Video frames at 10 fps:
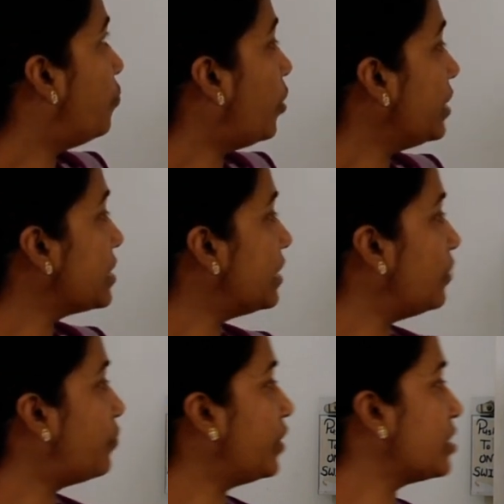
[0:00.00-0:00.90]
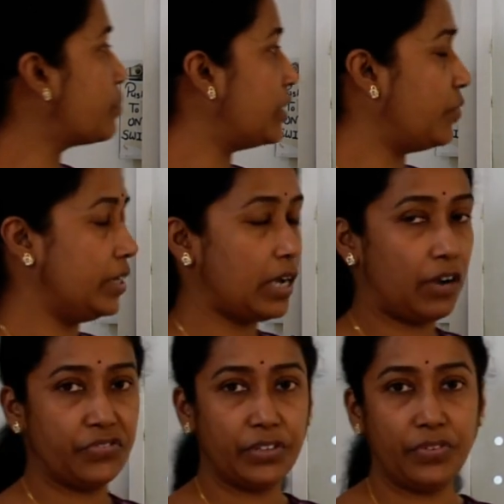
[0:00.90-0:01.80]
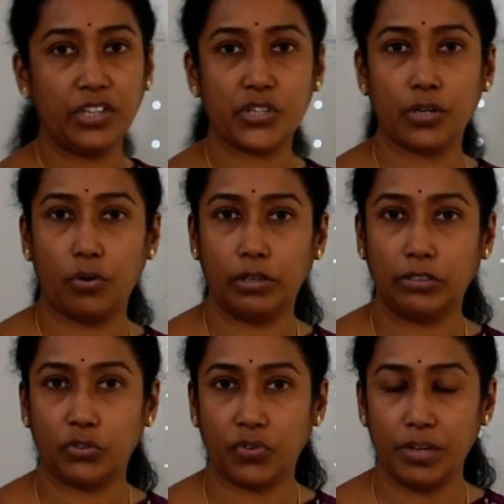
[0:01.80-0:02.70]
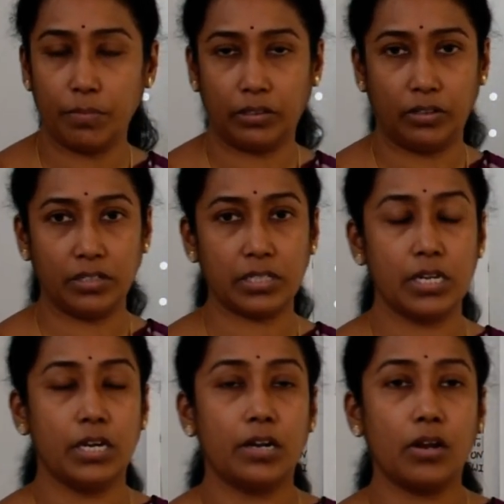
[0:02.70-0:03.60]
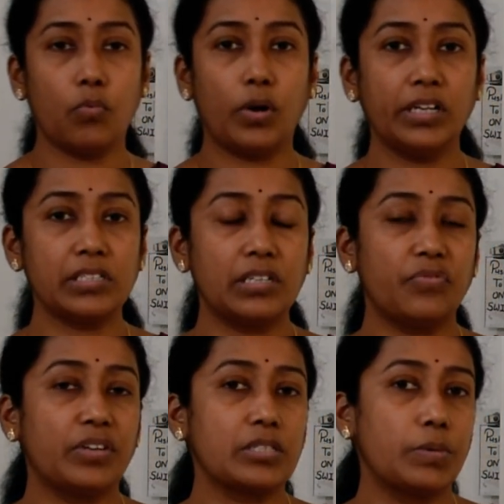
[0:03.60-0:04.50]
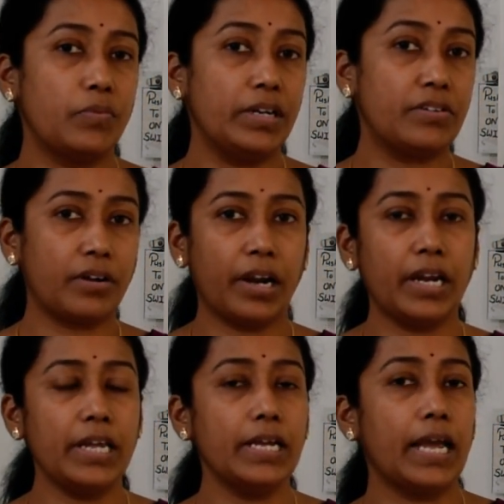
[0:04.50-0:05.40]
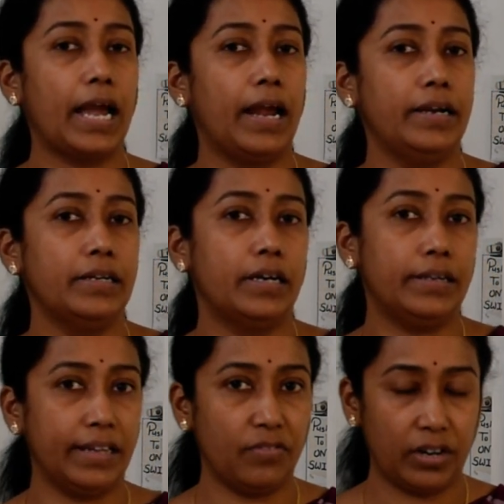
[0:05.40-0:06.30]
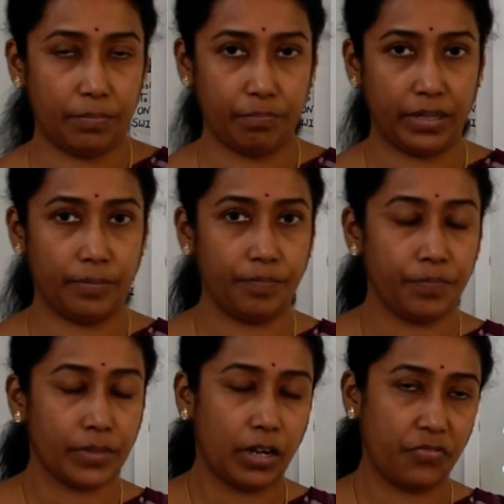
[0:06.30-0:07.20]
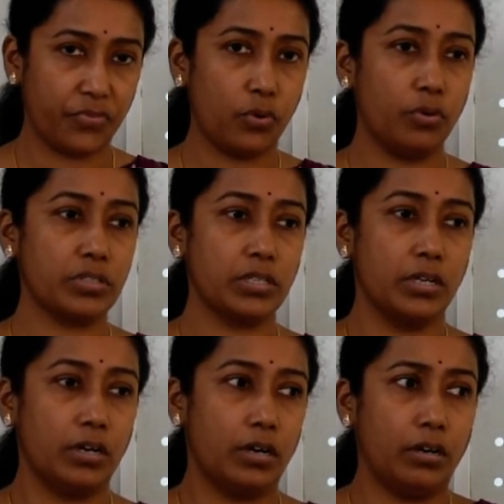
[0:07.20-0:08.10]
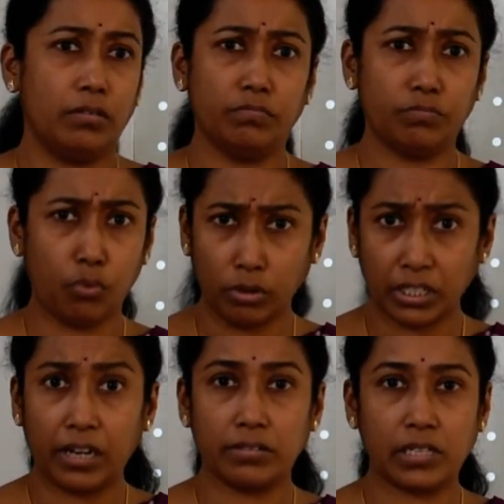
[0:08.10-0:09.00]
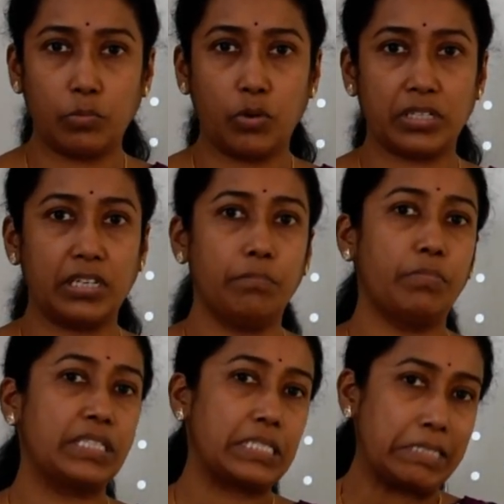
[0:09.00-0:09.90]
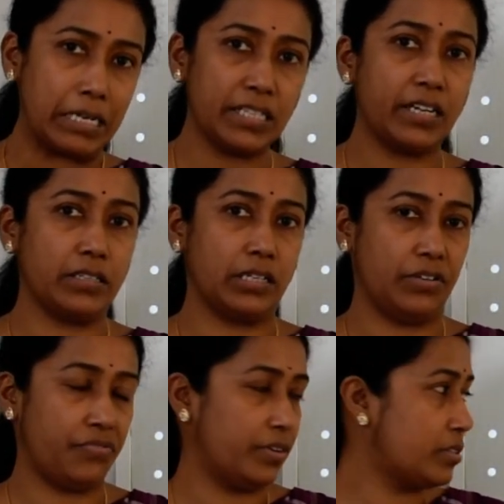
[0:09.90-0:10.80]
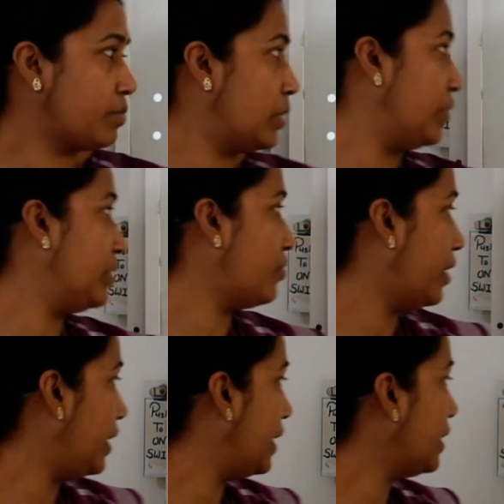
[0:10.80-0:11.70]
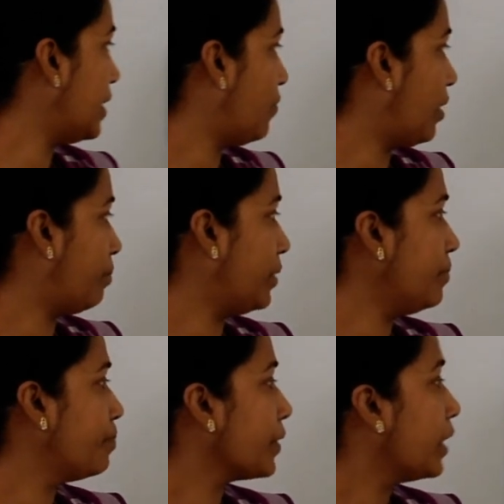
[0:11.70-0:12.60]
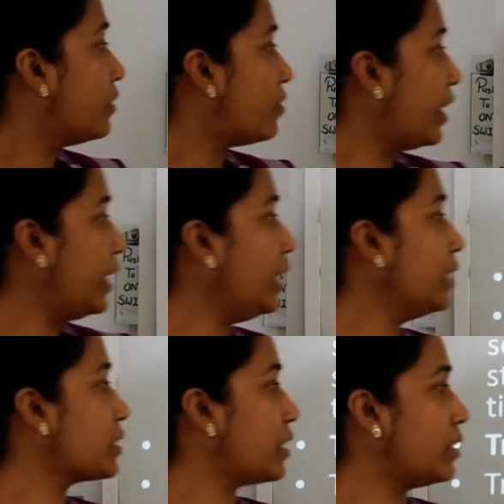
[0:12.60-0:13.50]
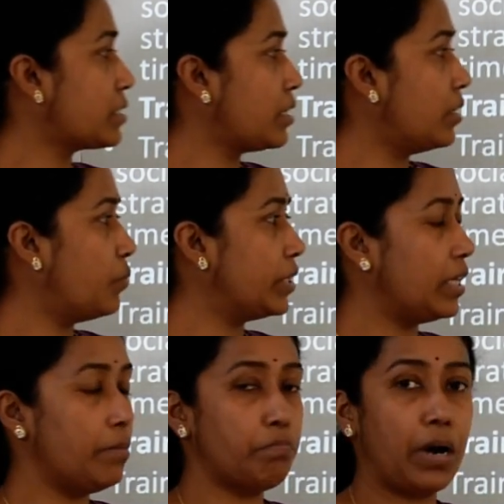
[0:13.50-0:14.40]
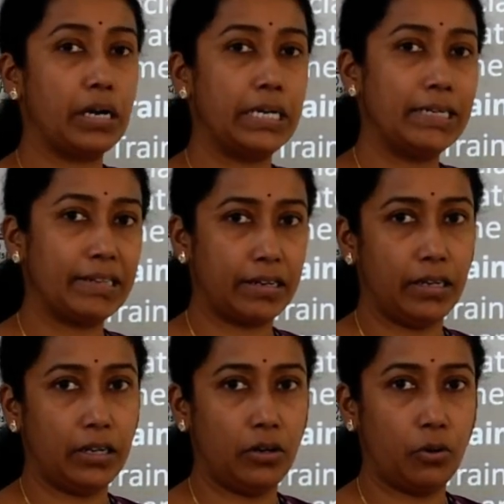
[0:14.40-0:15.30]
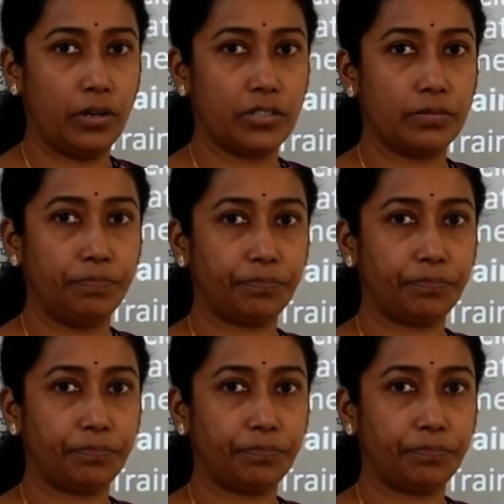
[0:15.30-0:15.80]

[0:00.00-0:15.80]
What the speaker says: what is the difference between, after finishing all the three methods, now what is the difference between training and development? Of course, both are somewhat same, but still there is a difference between training and development. Training is concerned with imparting technical knowledge.